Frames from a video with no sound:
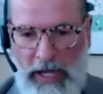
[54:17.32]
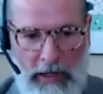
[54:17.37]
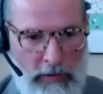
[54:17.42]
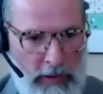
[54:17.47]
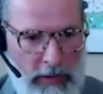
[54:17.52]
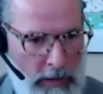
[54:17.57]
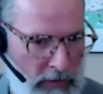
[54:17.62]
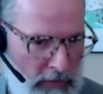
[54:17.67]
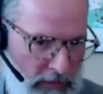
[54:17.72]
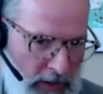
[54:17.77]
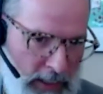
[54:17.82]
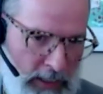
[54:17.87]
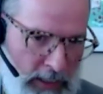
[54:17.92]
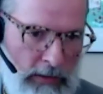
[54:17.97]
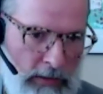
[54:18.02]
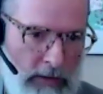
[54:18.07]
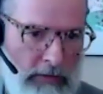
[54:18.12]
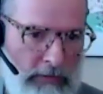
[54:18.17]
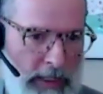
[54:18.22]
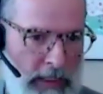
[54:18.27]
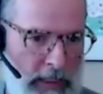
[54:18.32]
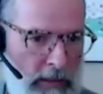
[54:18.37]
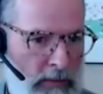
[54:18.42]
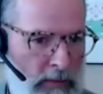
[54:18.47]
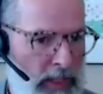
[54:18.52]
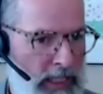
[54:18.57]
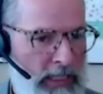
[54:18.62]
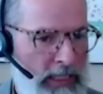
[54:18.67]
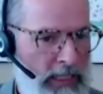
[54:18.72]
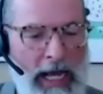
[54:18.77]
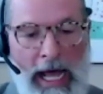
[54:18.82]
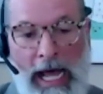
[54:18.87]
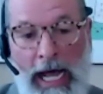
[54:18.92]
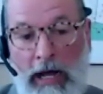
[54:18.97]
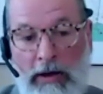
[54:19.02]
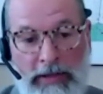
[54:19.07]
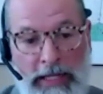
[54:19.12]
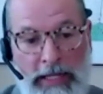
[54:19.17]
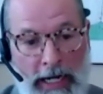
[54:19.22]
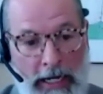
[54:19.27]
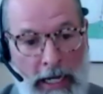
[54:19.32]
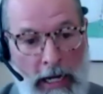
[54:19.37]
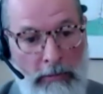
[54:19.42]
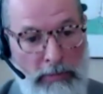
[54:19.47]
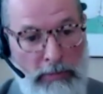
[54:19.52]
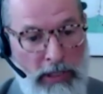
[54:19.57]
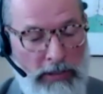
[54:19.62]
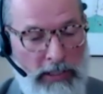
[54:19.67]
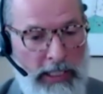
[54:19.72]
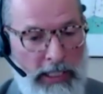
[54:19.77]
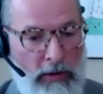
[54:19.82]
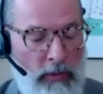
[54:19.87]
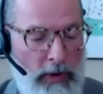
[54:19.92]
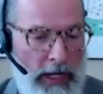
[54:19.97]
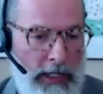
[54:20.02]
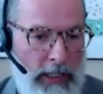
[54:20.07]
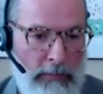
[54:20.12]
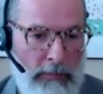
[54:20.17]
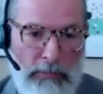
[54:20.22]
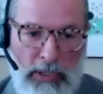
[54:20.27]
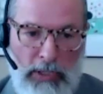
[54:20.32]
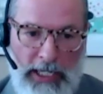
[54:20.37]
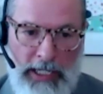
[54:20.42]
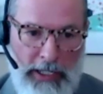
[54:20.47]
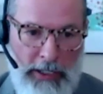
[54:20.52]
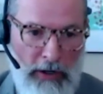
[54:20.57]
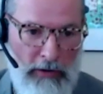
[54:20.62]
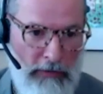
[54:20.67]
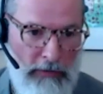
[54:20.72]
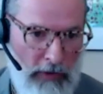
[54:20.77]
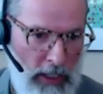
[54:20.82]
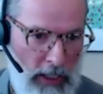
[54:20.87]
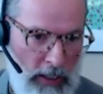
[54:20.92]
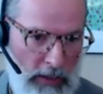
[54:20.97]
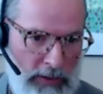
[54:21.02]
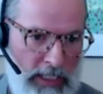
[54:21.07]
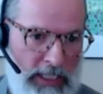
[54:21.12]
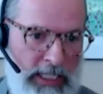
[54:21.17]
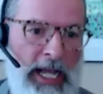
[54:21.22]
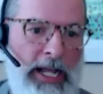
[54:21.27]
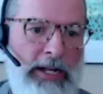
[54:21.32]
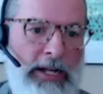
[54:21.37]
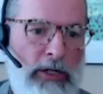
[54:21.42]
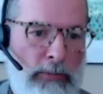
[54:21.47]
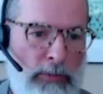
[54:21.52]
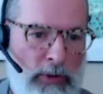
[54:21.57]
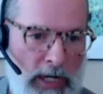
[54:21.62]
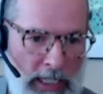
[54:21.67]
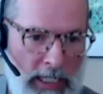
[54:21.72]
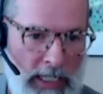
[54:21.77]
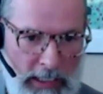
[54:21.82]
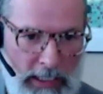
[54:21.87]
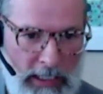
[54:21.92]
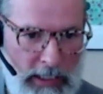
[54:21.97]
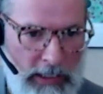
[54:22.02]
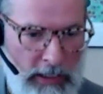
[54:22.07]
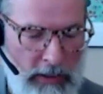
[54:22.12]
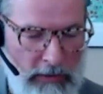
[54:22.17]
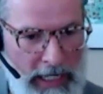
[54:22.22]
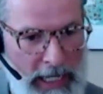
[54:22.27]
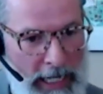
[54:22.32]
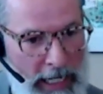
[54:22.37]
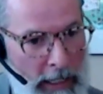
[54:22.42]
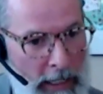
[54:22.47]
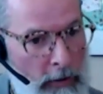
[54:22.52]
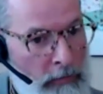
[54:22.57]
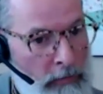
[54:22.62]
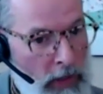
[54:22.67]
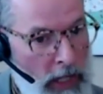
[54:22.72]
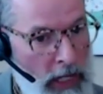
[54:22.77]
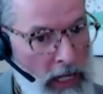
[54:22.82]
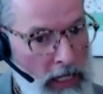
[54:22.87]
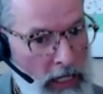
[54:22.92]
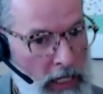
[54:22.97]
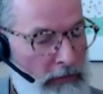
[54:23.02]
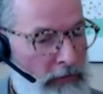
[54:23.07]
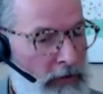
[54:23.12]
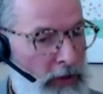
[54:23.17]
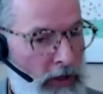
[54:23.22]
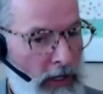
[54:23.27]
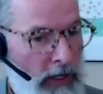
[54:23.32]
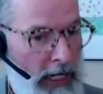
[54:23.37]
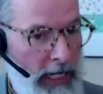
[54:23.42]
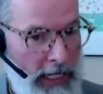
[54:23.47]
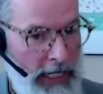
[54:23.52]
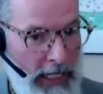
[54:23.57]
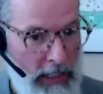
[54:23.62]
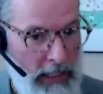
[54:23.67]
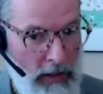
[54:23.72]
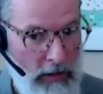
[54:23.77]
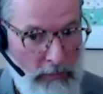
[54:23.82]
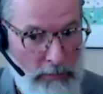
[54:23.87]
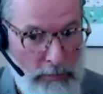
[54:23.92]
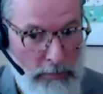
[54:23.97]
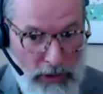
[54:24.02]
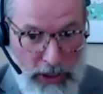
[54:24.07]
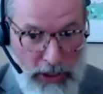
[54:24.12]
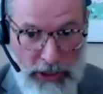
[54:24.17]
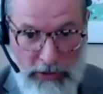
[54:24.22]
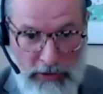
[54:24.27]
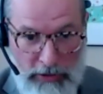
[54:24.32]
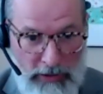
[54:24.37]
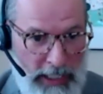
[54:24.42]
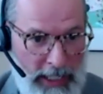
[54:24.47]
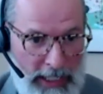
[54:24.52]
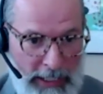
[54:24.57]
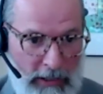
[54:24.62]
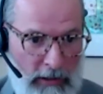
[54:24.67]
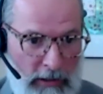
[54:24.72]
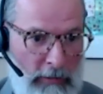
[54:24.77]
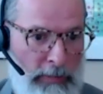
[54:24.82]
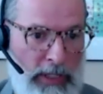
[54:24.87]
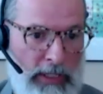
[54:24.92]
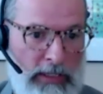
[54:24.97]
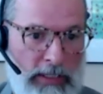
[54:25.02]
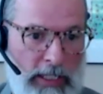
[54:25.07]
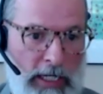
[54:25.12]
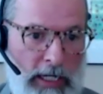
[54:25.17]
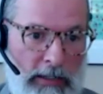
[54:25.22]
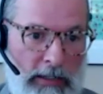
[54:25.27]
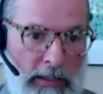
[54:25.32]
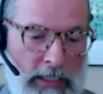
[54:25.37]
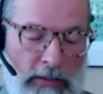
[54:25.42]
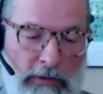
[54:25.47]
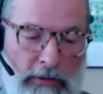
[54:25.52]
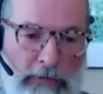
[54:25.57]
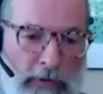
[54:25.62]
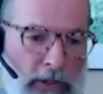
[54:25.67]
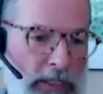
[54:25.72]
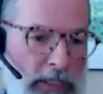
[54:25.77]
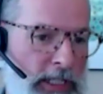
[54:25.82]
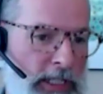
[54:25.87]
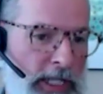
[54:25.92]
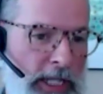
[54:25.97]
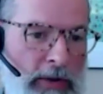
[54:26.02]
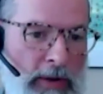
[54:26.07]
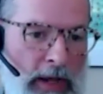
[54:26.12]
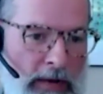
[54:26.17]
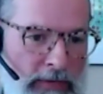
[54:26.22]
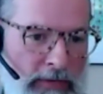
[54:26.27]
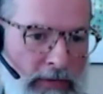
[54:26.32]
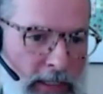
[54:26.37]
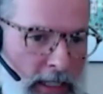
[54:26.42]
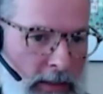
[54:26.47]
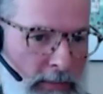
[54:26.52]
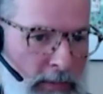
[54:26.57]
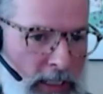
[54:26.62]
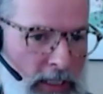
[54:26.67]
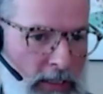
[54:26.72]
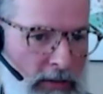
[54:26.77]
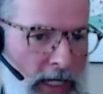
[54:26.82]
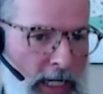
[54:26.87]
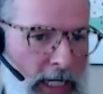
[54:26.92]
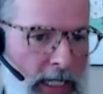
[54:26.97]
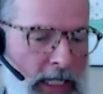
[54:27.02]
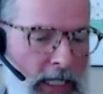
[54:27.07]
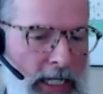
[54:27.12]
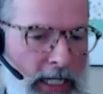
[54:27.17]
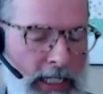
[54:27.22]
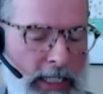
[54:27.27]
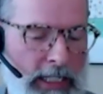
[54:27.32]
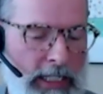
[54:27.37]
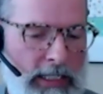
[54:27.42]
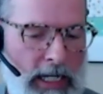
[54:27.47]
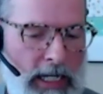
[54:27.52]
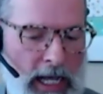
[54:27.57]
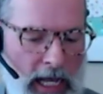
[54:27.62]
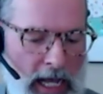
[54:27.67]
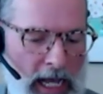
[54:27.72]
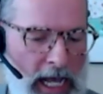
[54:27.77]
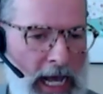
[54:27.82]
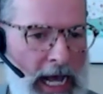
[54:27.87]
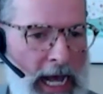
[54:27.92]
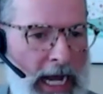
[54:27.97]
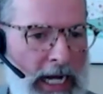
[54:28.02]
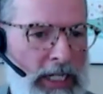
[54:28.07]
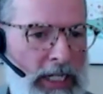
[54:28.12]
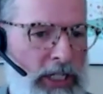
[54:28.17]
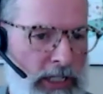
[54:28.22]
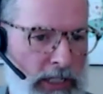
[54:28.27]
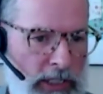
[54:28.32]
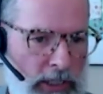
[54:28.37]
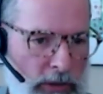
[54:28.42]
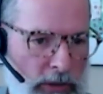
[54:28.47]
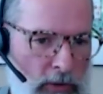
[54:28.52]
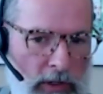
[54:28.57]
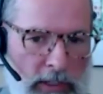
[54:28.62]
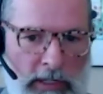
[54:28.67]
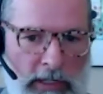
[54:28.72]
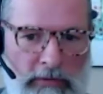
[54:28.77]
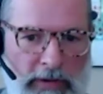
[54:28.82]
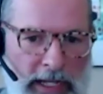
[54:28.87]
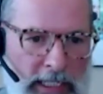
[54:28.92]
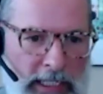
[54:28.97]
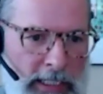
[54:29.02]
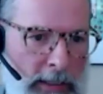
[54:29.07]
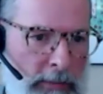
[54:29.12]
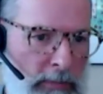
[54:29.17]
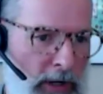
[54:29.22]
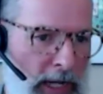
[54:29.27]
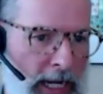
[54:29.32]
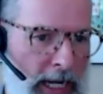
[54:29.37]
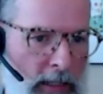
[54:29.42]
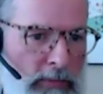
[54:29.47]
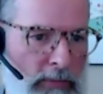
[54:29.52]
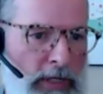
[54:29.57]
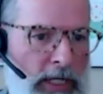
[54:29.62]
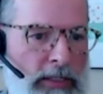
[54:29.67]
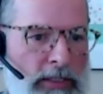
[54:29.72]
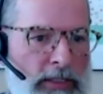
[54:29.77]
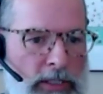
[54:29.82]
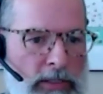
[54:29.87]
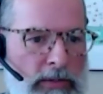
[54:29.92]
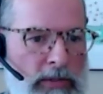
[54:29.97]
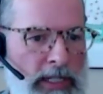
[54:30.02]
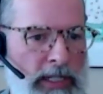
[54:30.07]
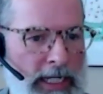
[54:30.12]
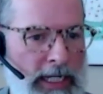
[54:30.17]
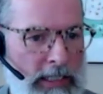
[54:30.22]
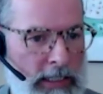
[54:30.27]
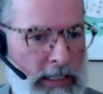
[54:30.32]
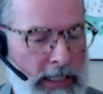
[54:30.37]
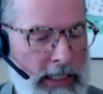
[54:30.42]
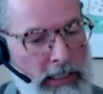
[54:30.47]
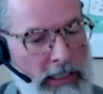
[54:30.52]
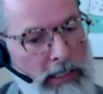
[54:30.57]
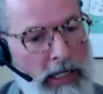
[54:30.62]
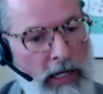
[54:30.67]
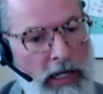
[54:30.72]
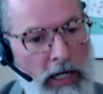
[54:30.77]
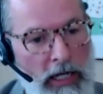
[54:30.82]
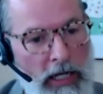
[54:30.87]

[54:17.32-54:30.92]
faculty professional development. How that got built in, we completely overhauled the tenure process. So now if you're going to pursue tenure at Pierce College, the first thing you have to demonstrate is action toward advancing Black and Brown student excellence.